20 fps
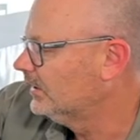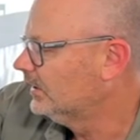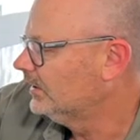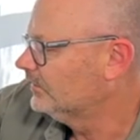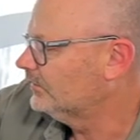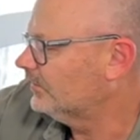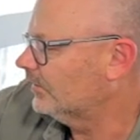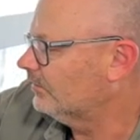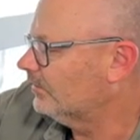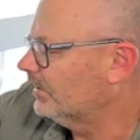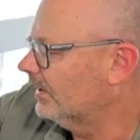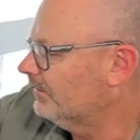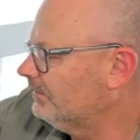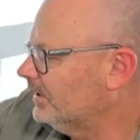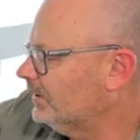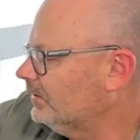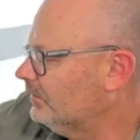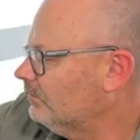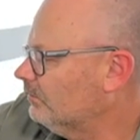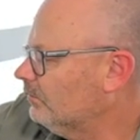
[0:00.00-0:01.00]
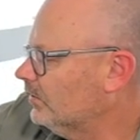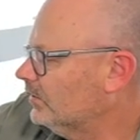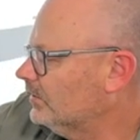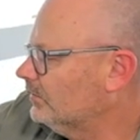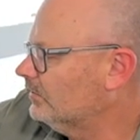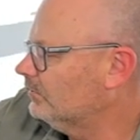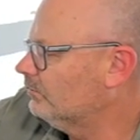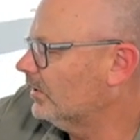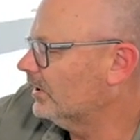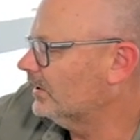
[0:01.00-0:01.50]
So, I mean, what,
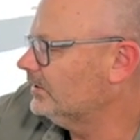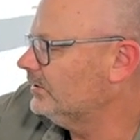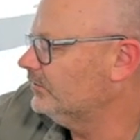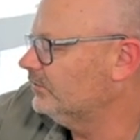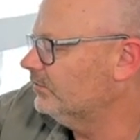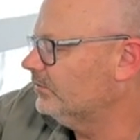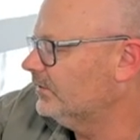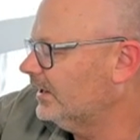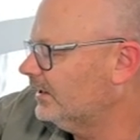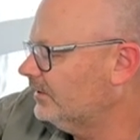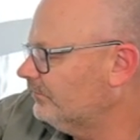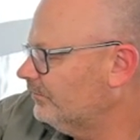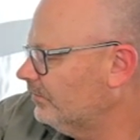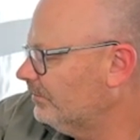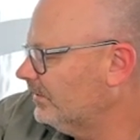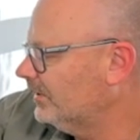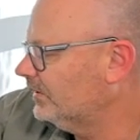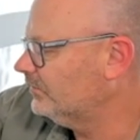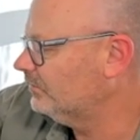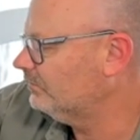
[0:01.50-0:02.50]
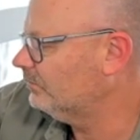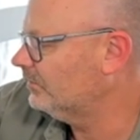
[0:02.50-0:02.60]
what can you do with that information?